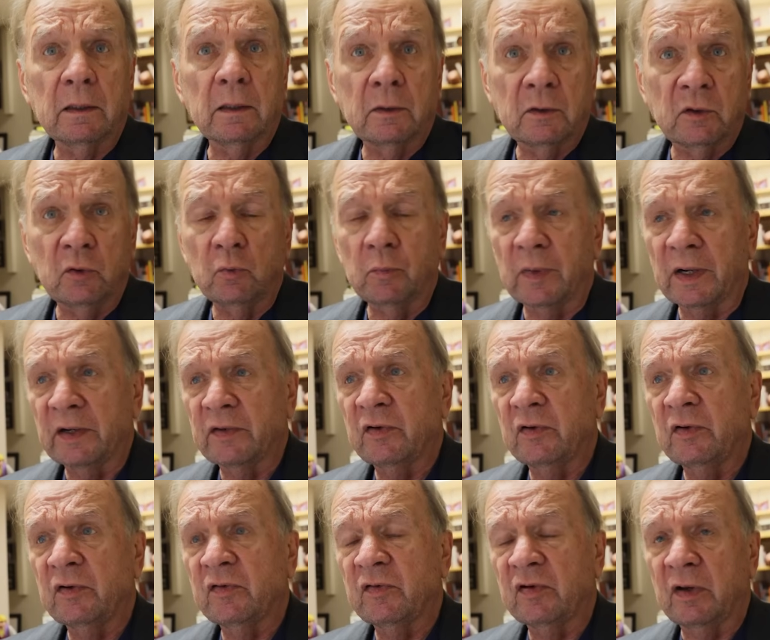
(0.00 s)
it to my
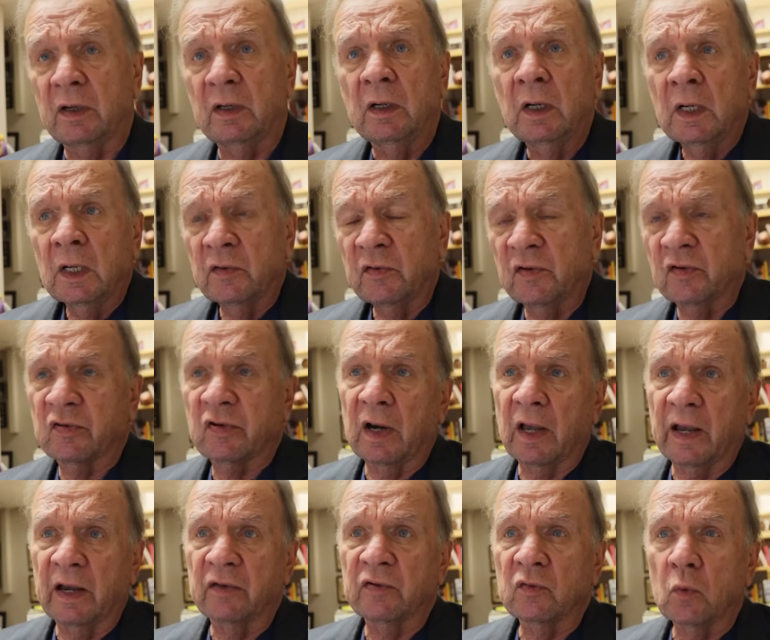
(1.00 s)
cheat sheet just
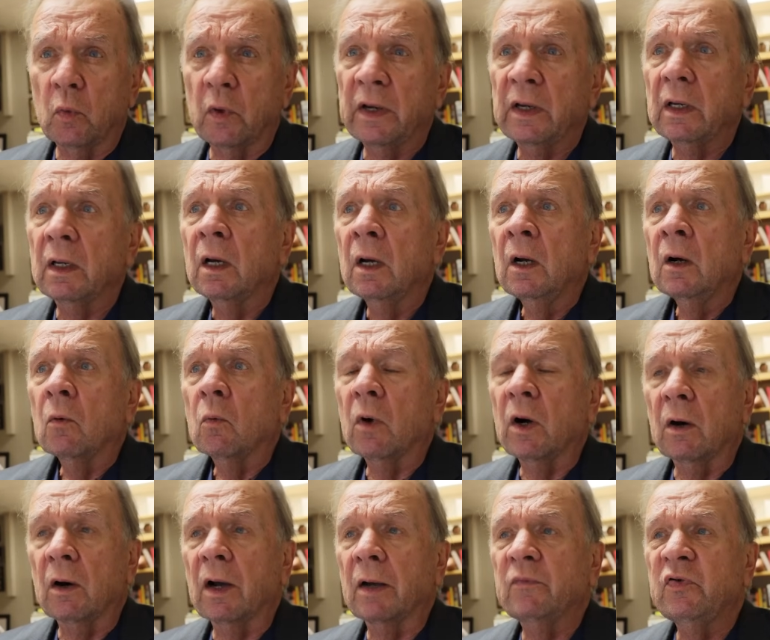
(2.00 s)
last week
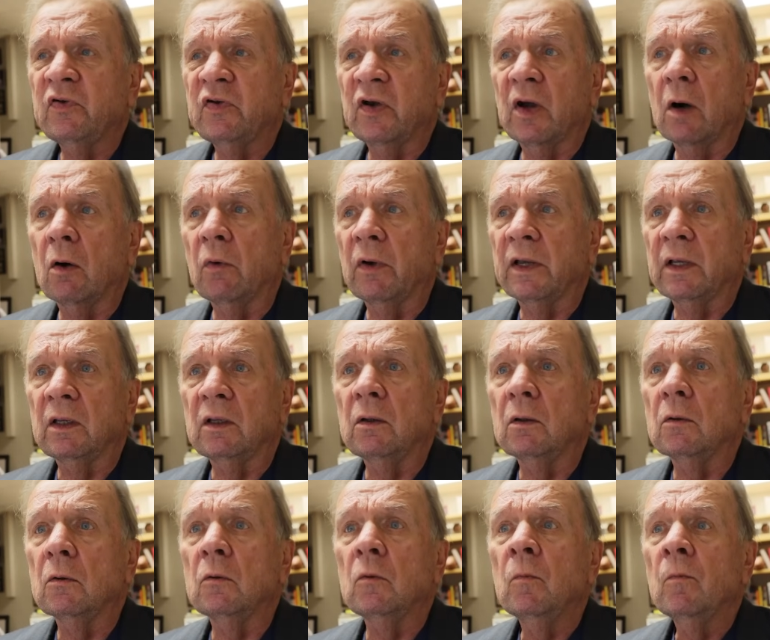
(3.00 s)
where I'm showing
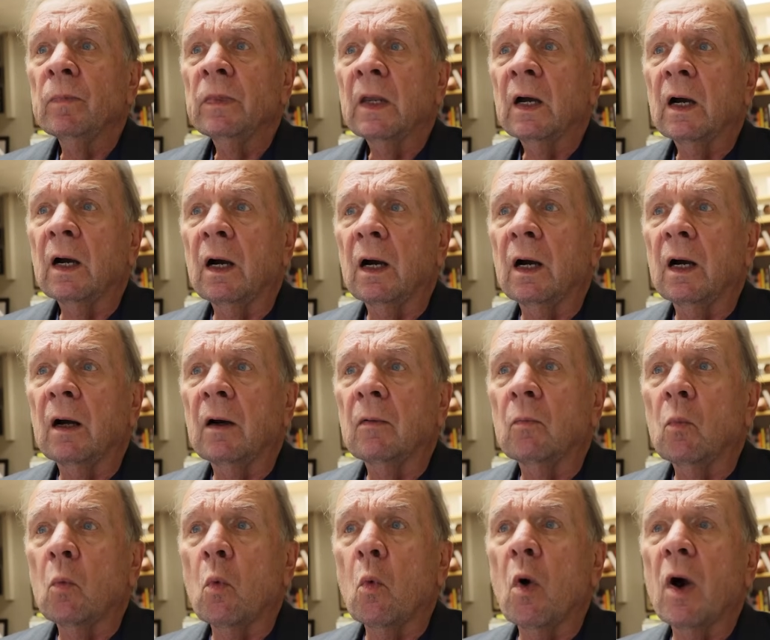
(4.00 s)
you
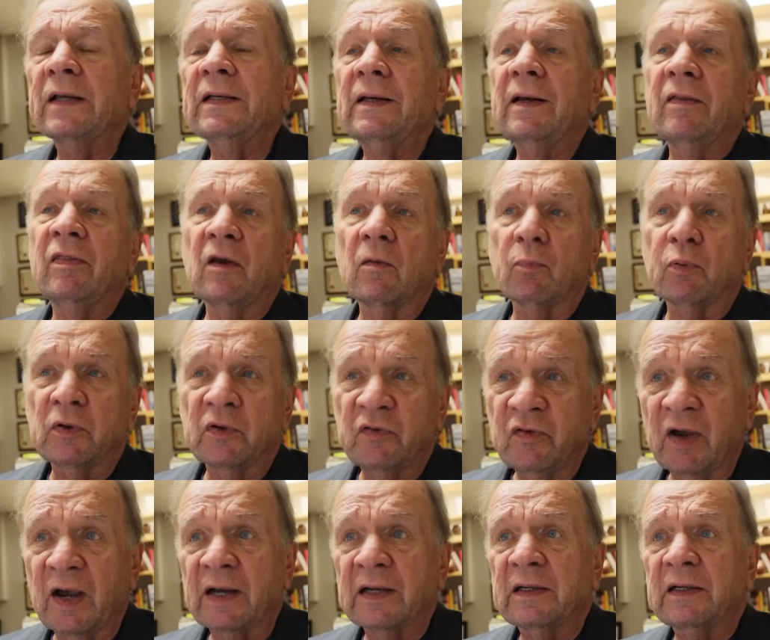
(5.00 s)
um, what the
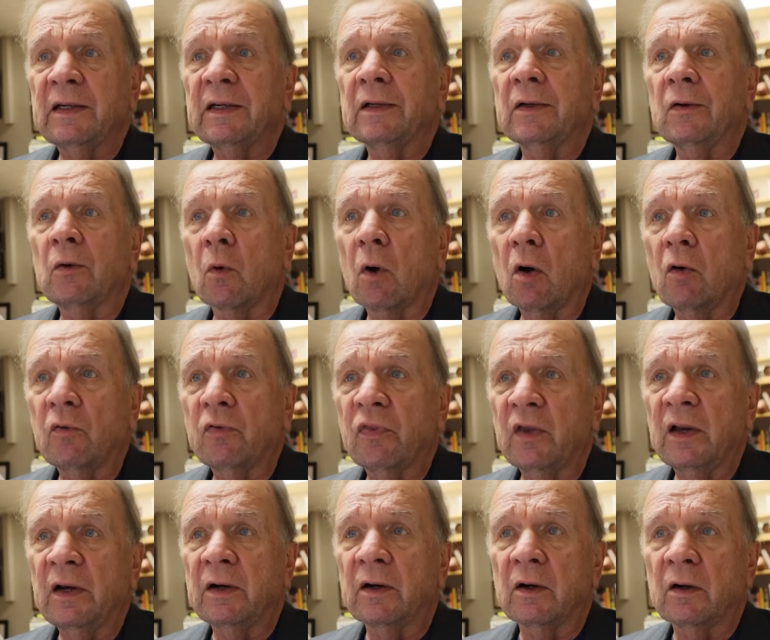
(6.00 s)
projected
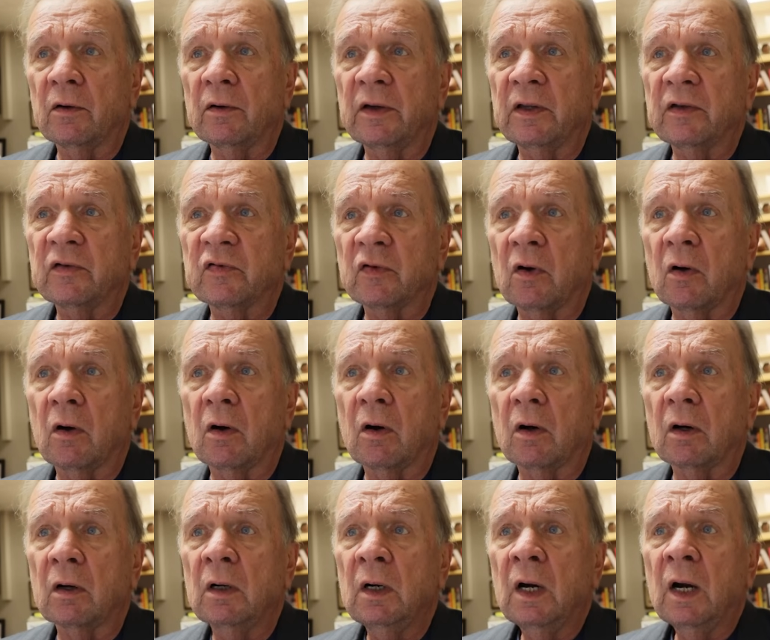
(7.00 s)
growth in earnings
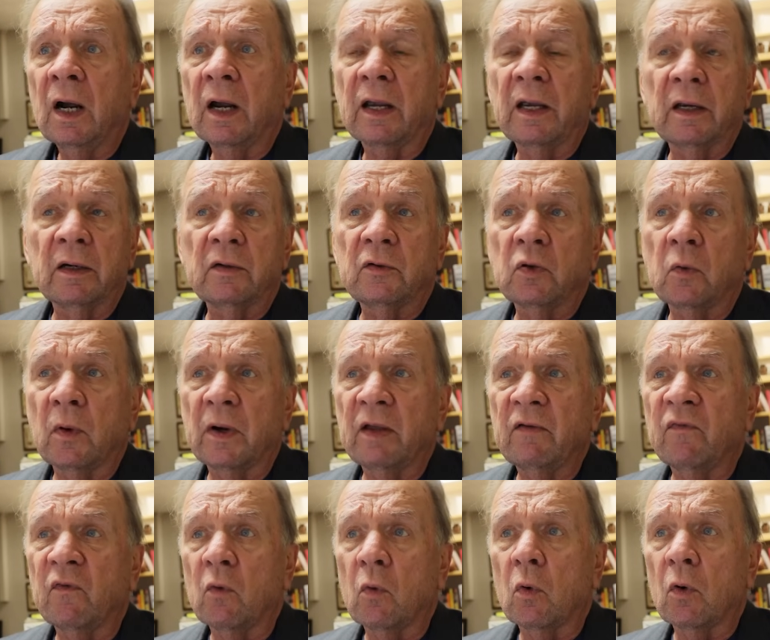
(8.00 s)
are in
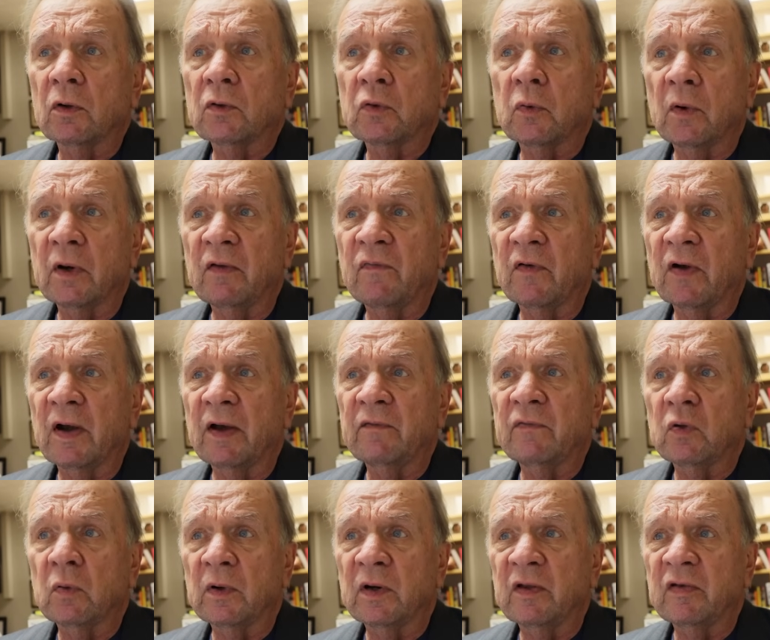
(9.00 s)
24,
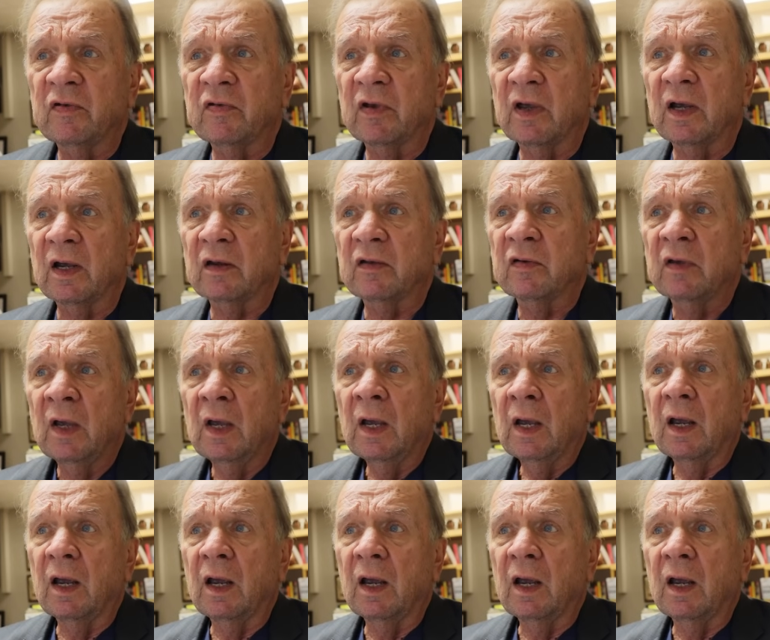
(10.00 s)
25, 26,